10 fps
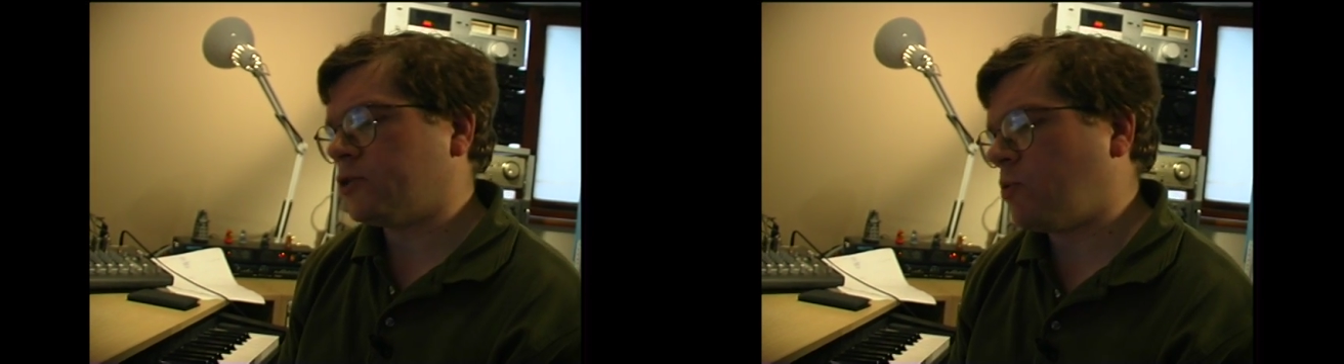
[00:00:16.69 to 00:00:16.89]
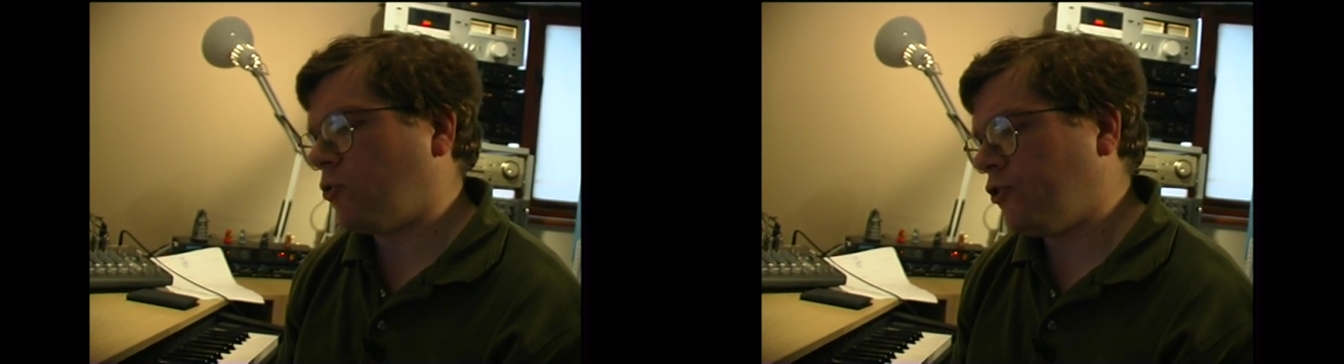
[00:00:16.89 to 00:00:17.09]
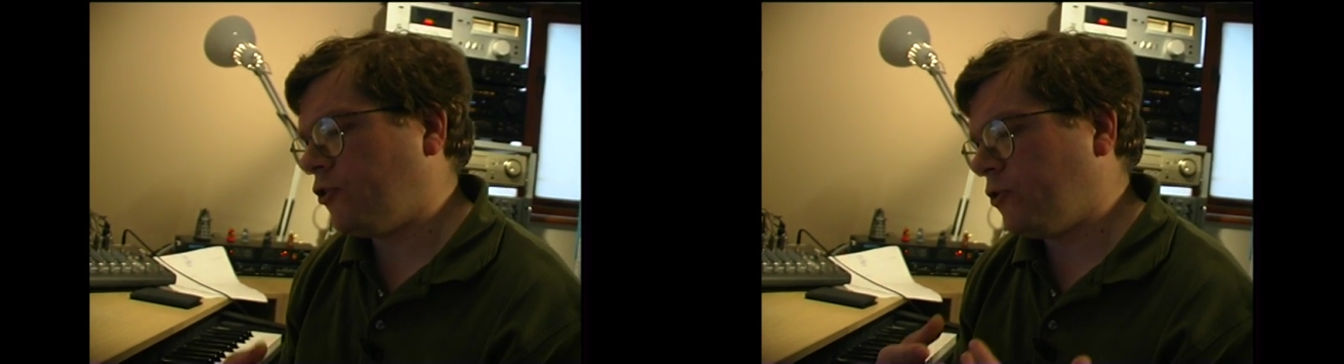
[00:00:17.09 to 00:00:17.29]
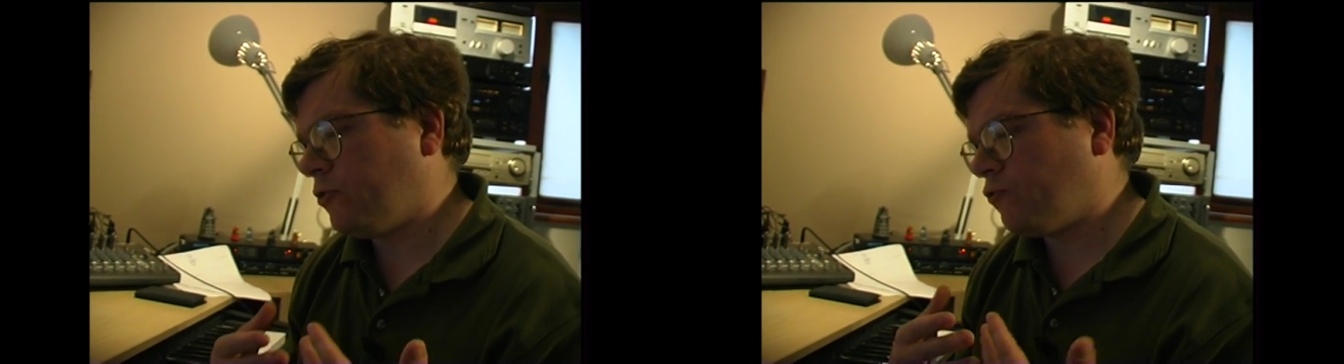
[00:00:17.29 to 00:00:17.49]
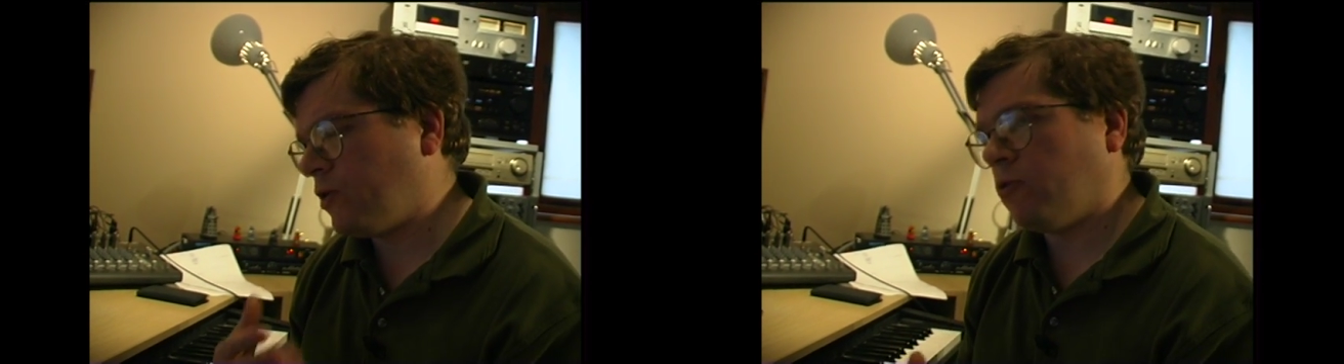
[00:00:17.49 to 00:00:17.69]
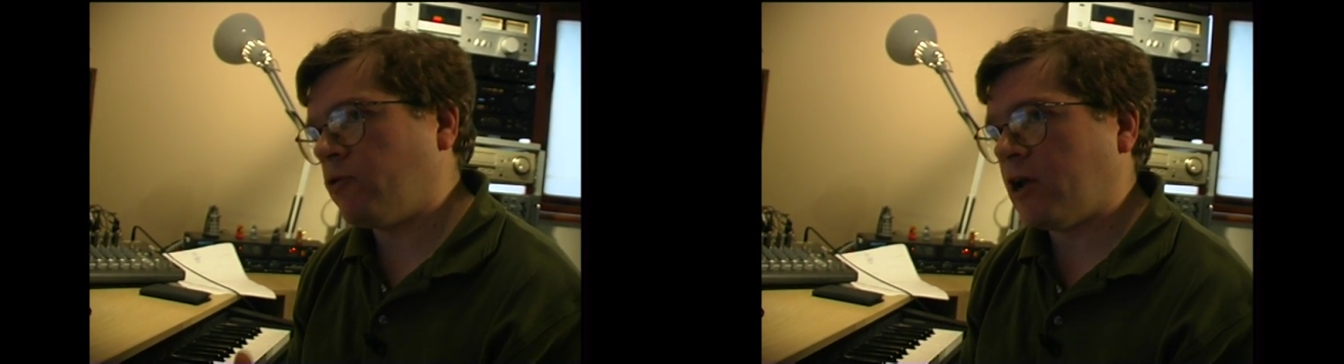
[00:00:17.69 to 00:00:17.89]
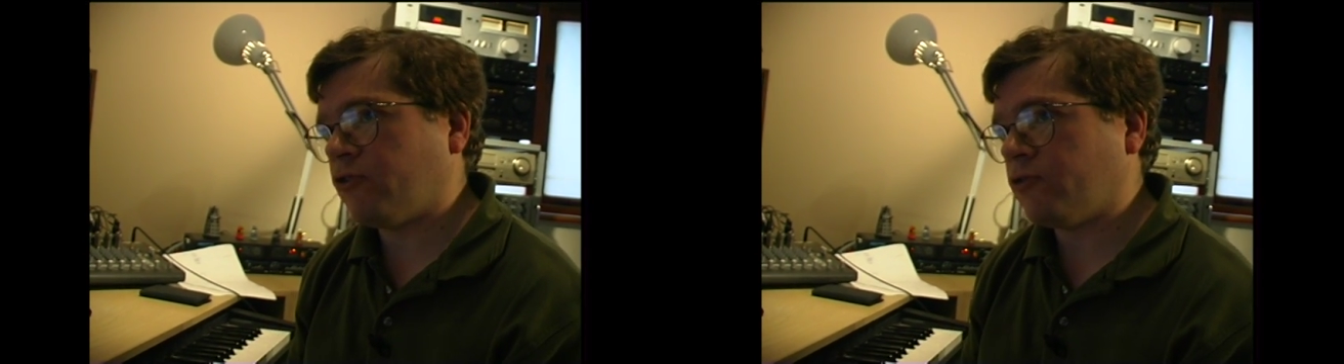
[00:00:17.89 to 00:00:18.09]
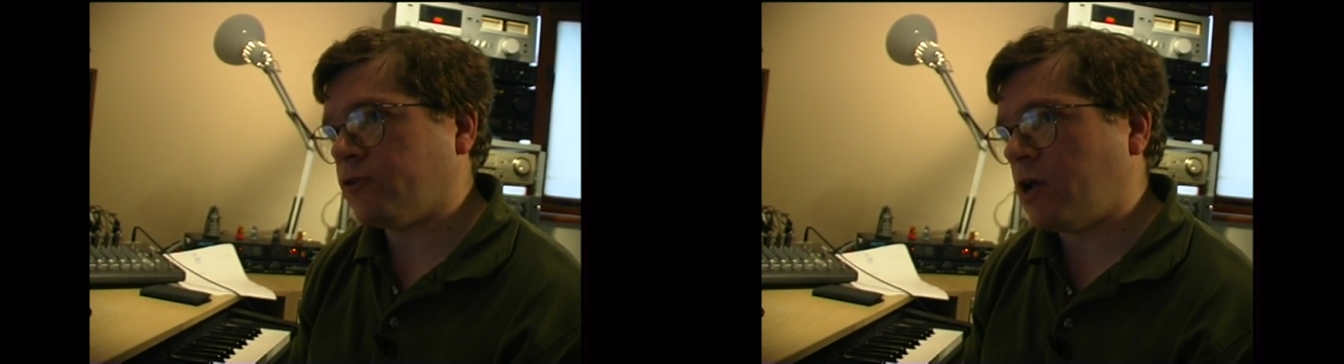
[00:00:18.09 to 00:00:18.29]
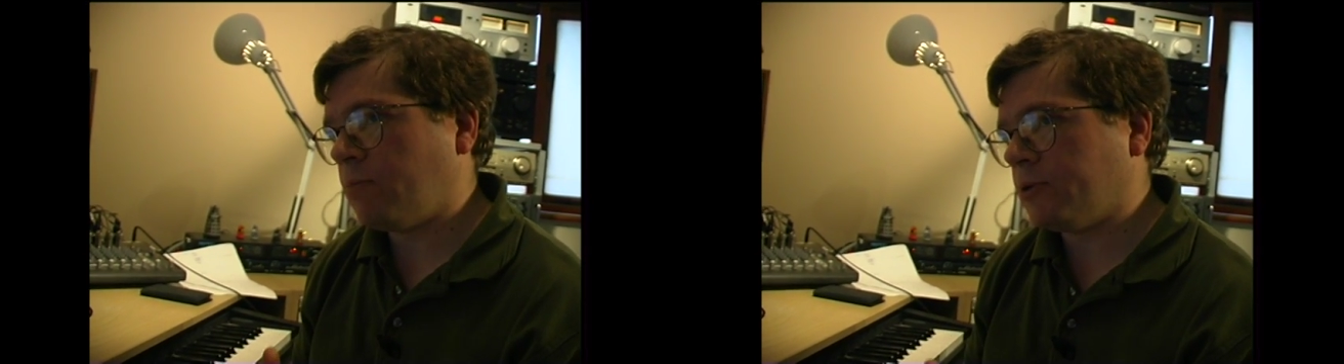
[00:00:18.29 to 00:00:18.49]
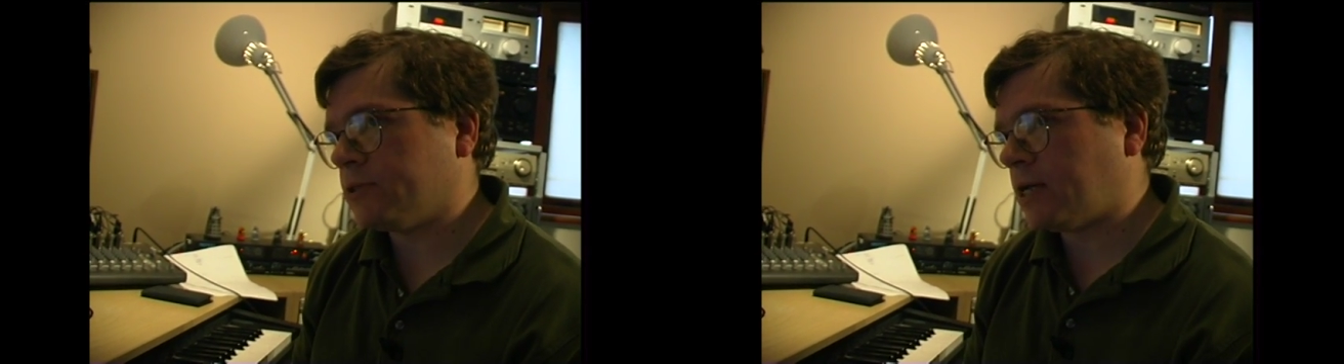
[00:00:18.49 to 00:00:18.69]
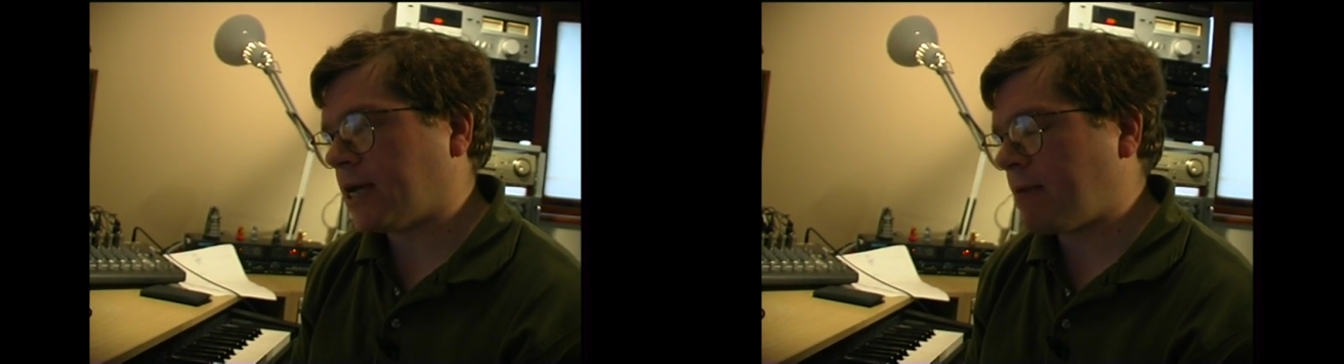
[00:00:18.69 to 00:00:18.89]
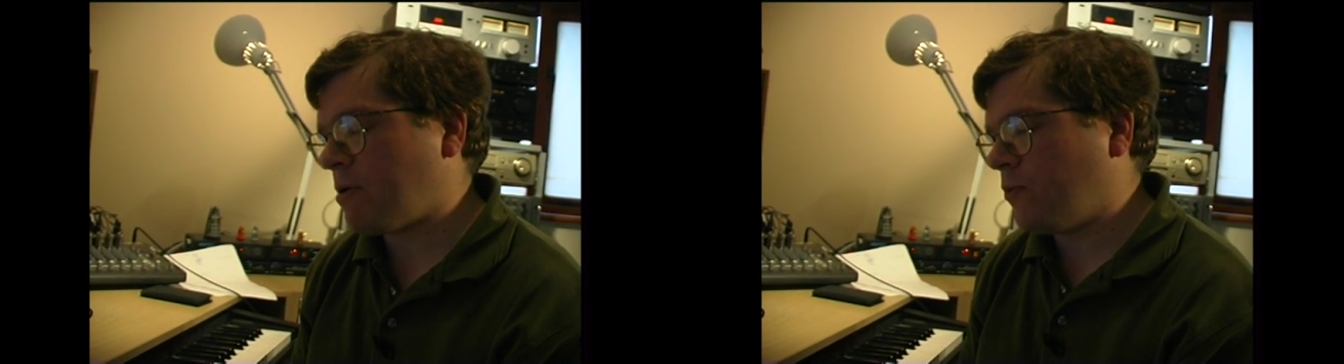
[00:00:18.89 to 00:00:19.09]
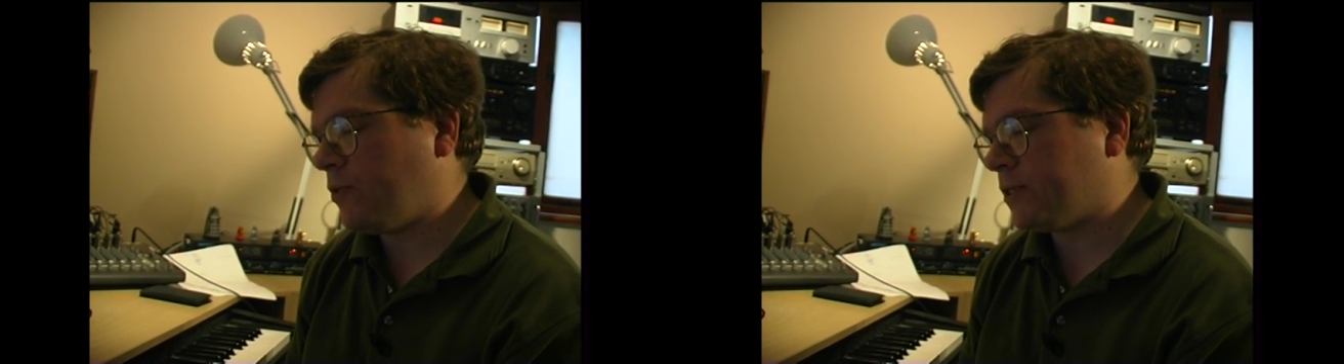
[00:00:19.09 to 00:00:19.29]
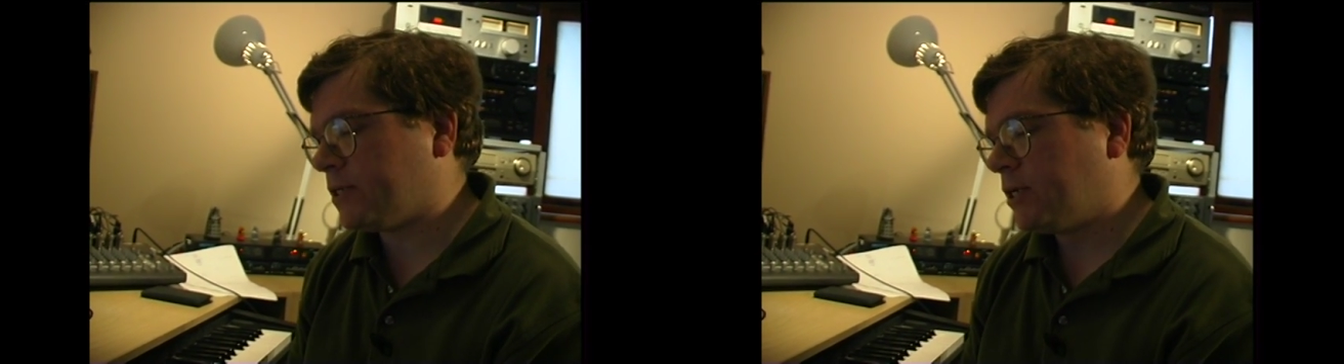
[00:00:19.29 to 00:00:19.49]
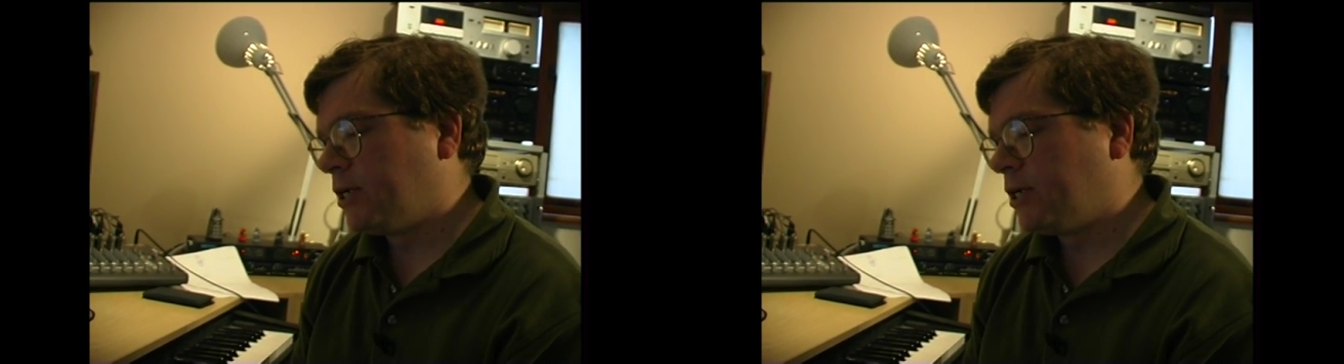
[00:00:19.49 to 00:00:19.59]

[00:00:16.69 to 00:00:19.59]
so I wanted to use real orchestral samples, and I came up with this